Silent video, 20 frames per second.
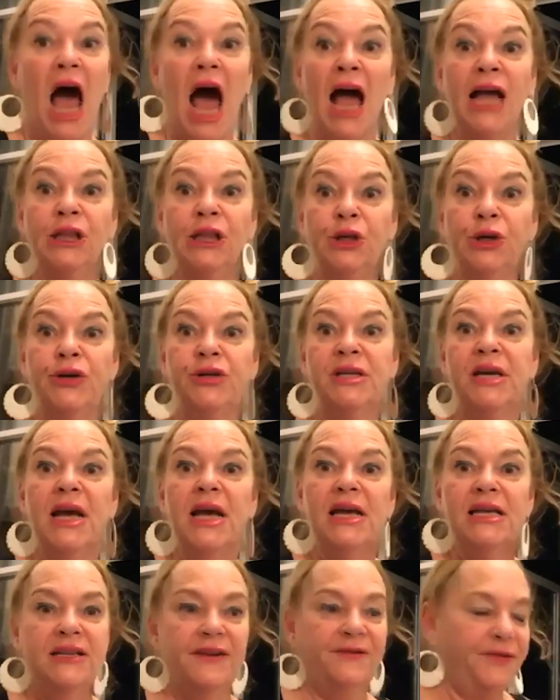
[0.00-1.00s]
I learned
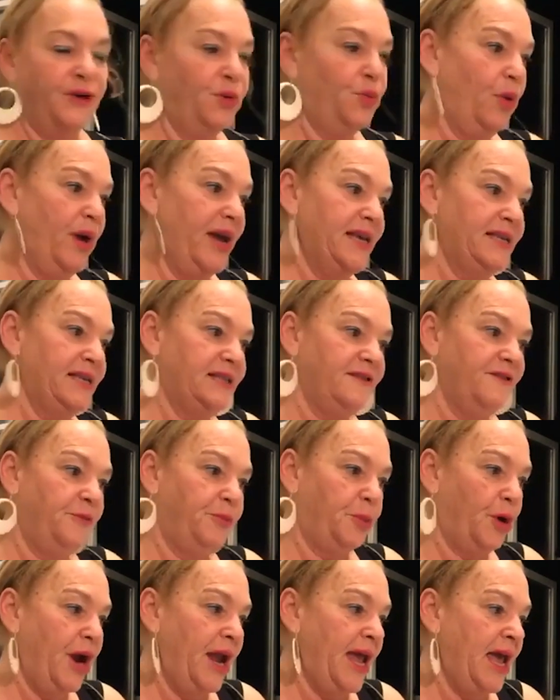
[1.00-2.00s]
different ways of
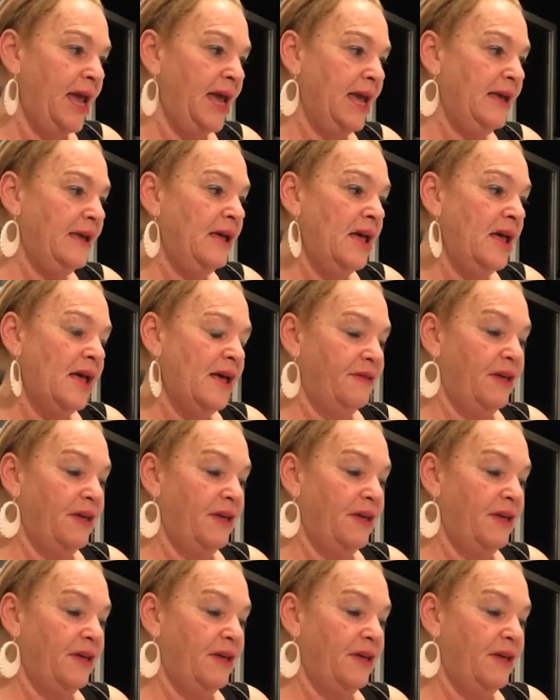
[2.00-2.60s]
praying